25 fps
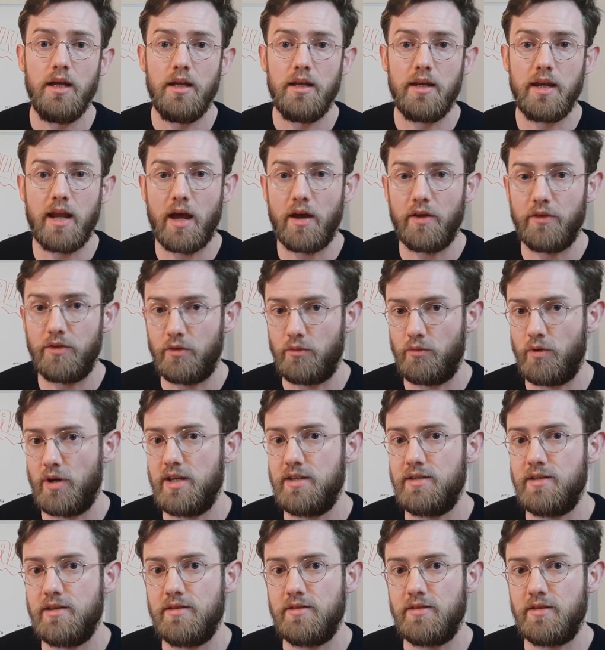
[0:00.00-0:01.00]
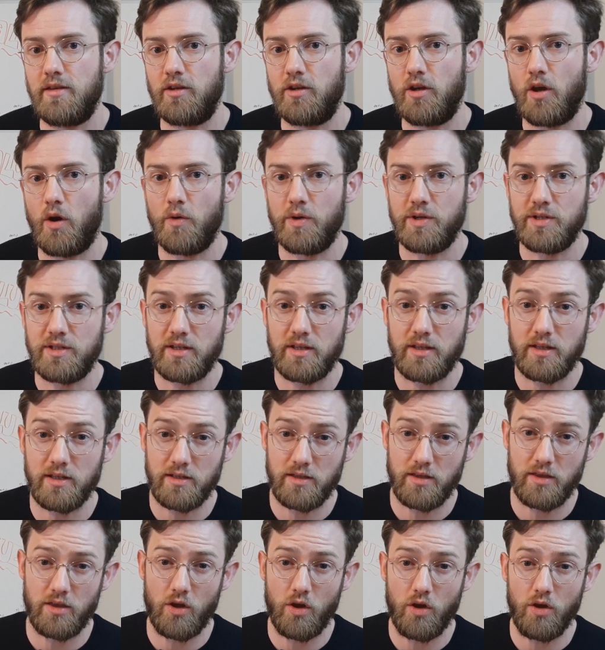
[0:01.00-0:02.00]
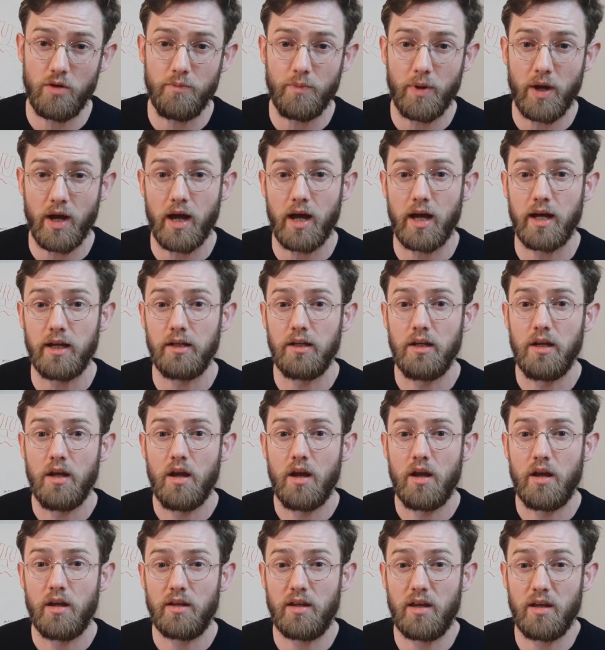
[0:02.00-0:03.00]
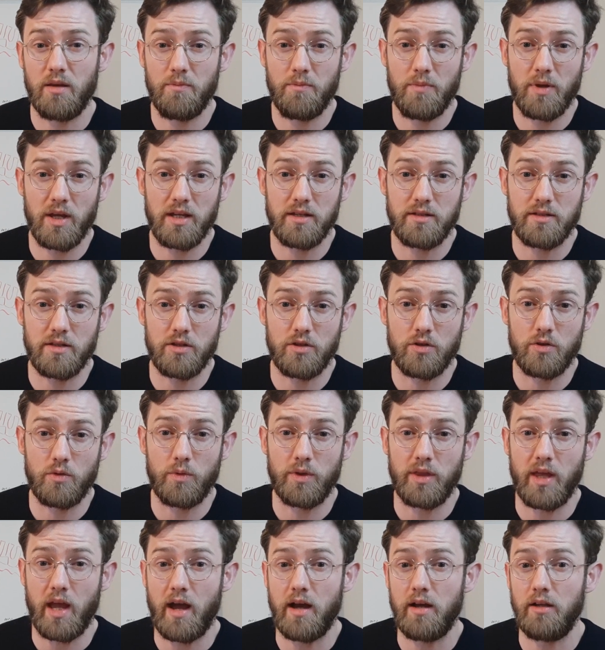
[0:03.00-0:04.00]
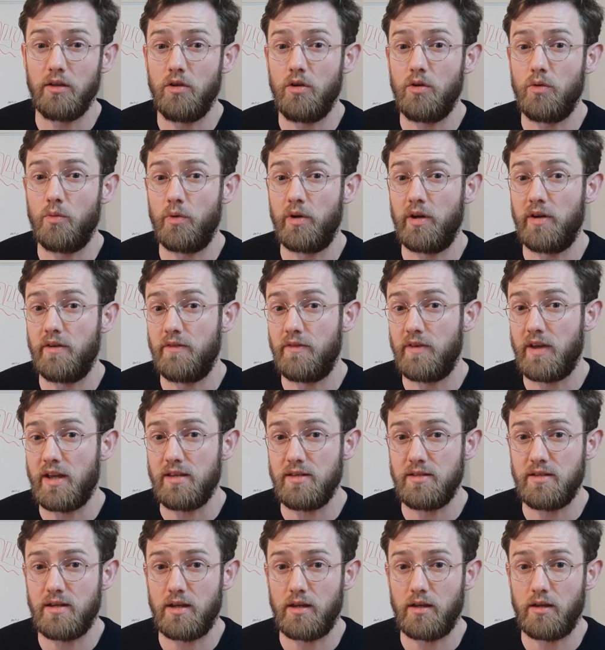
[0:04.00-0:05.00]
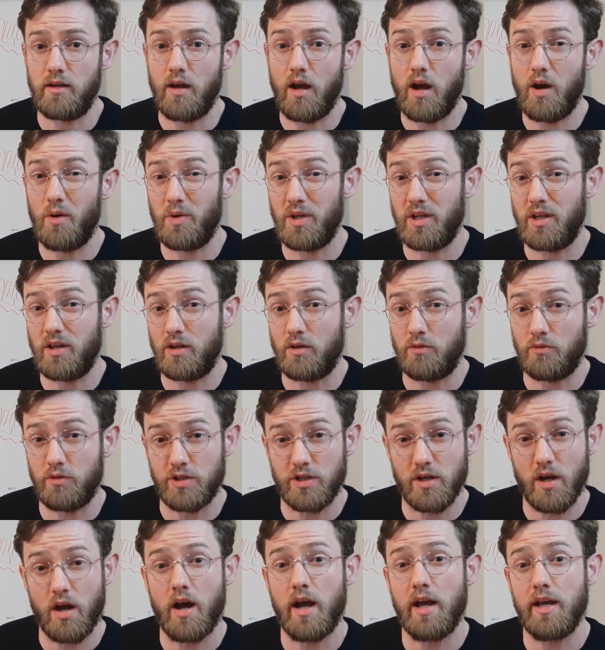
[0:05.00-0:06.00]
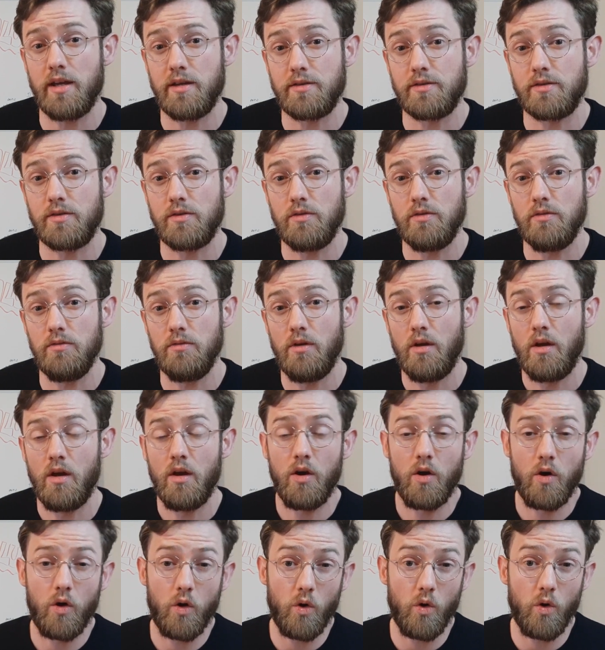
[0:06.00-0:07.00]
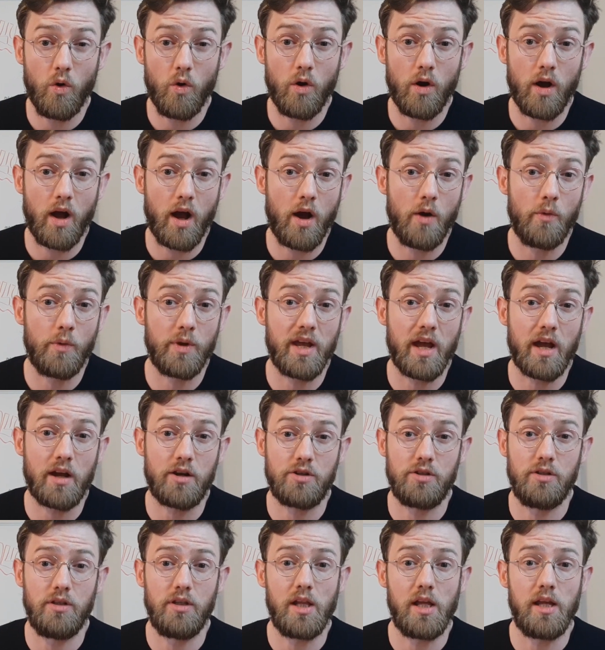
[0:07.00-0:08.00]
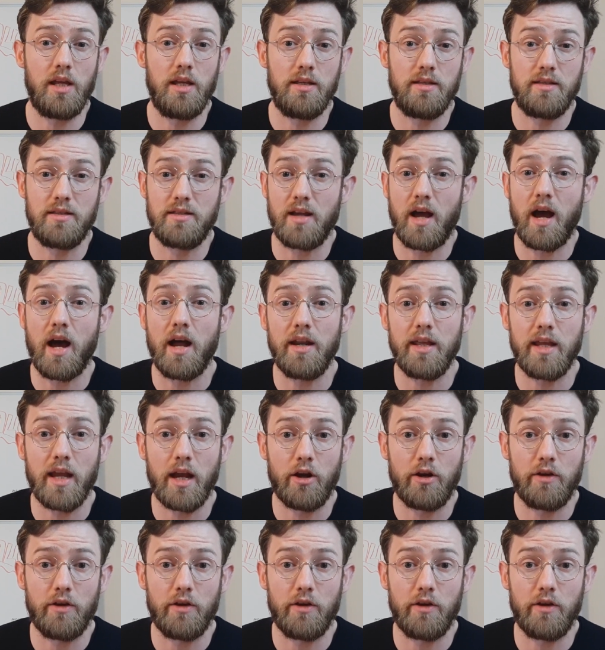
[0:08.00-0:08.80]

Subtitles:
Now, the reasons that go into this third part can be to do with how long we're investing. Are we going to retire soon? Or are we actually starting our